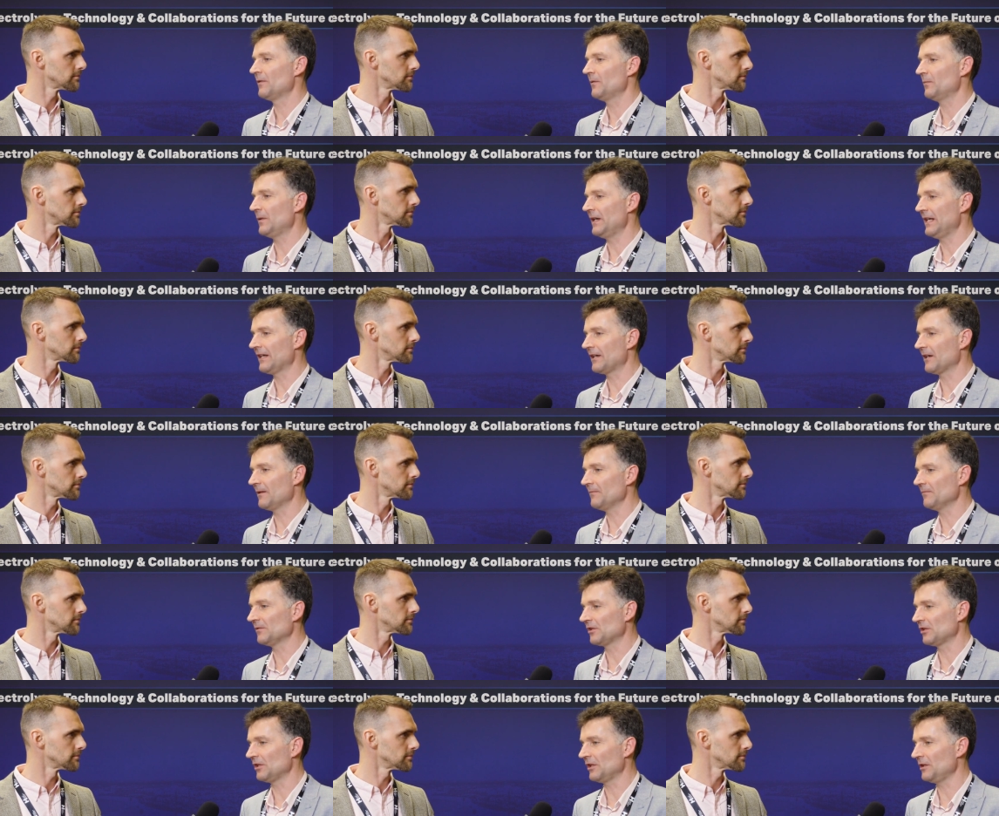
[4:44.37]
Speaker 1: when it
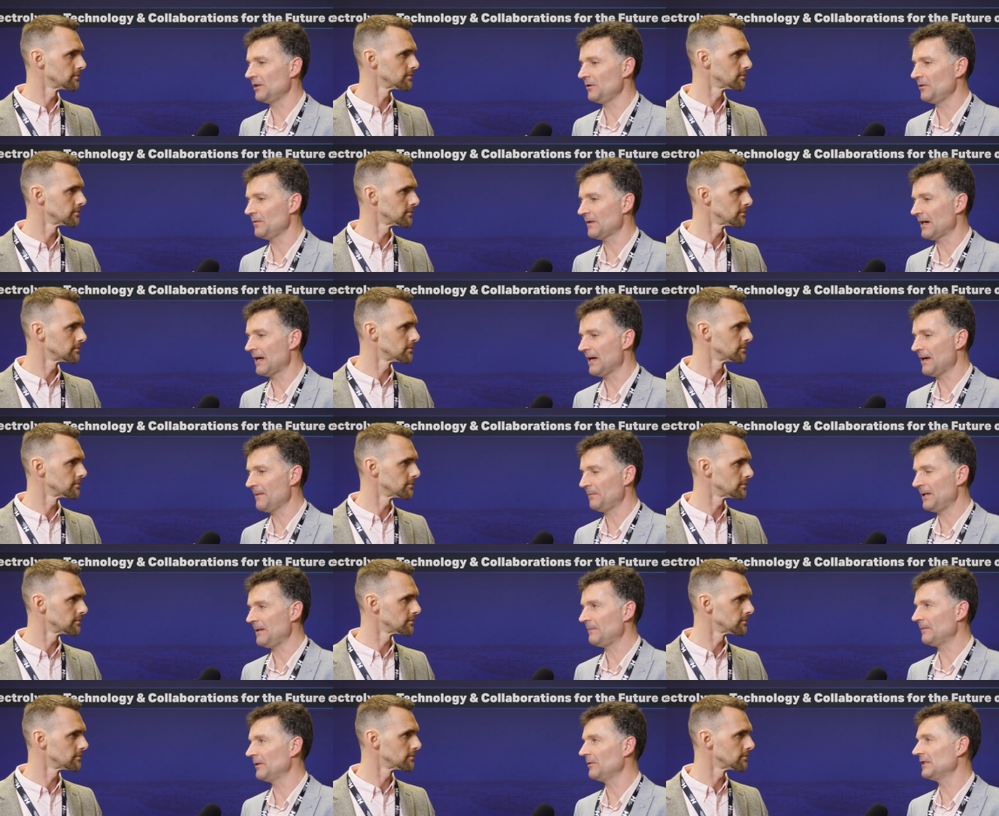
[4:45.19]
comes to uh,
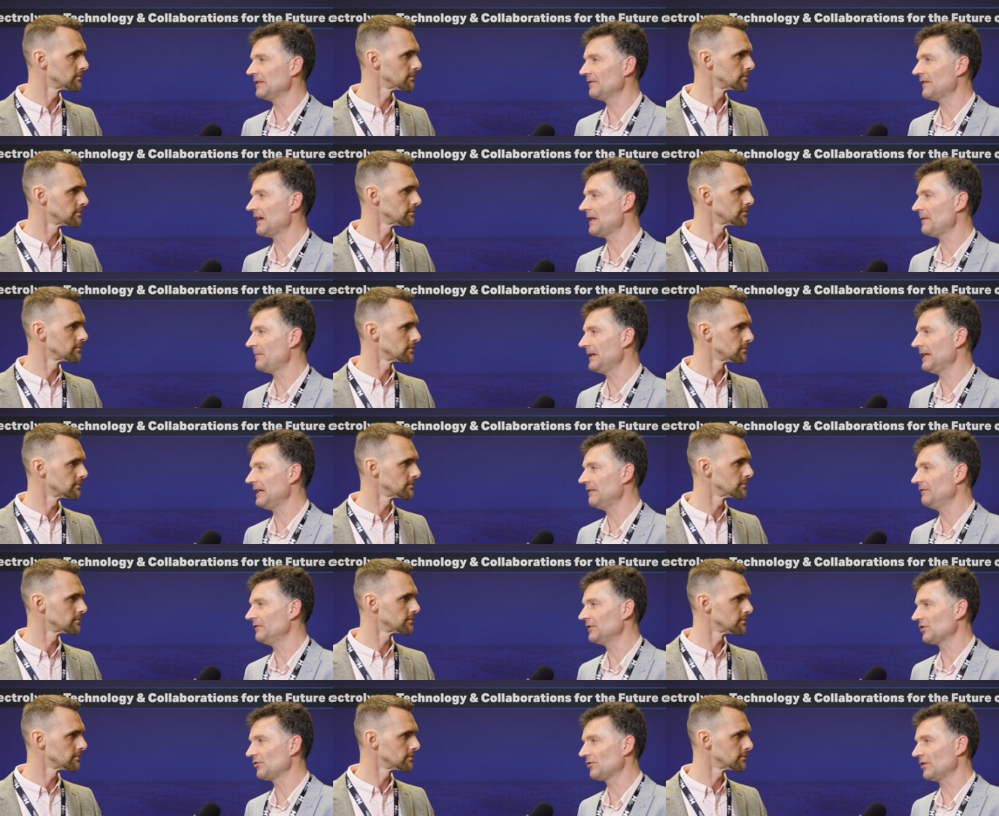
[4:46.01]
people who are developing
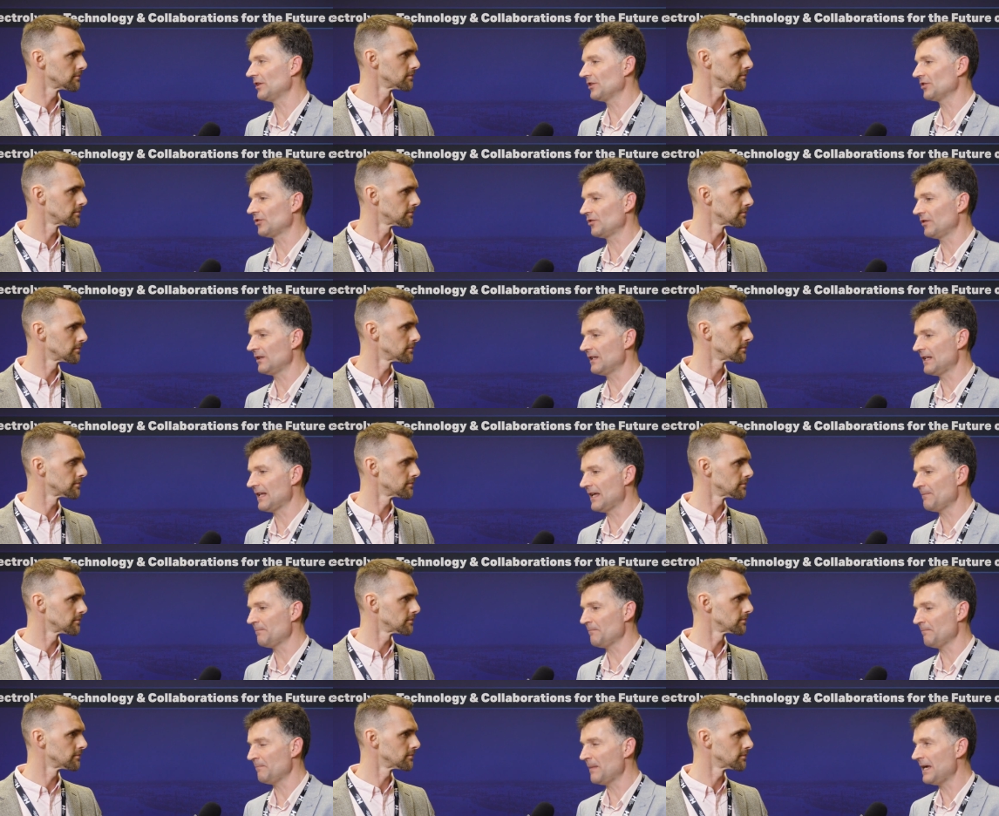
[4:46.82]
infrastructure and
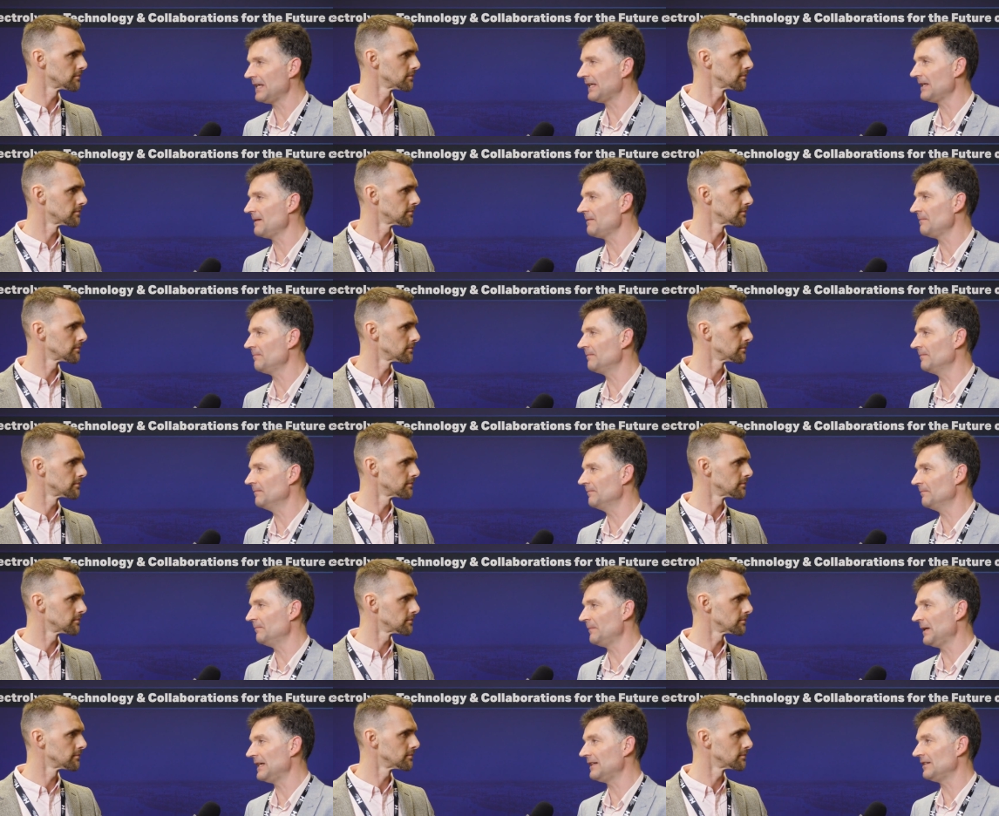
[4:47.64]
they're making
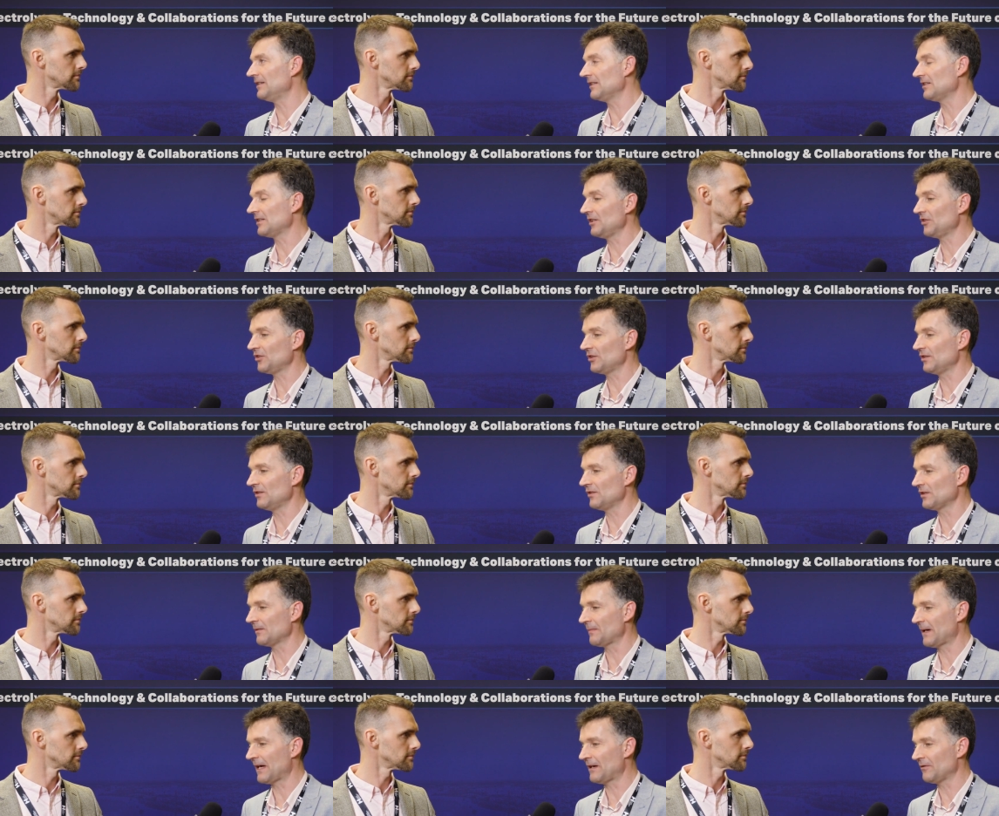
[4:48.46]
big
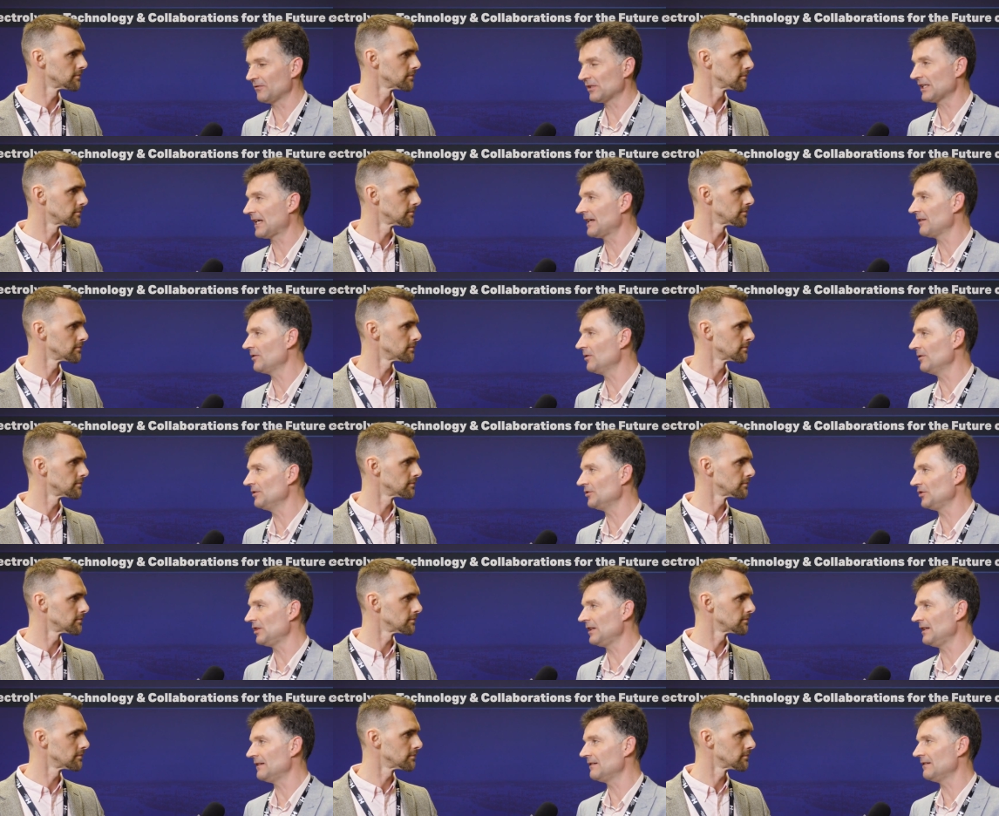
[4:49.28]
decisions about
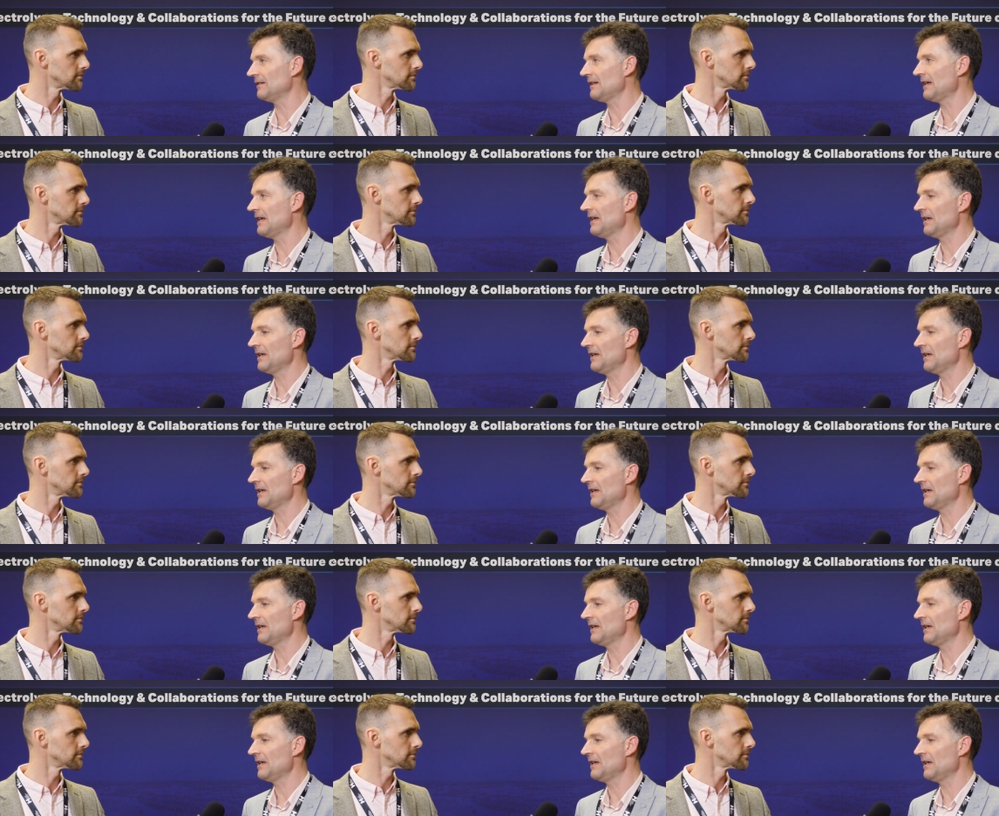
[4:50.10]
technology and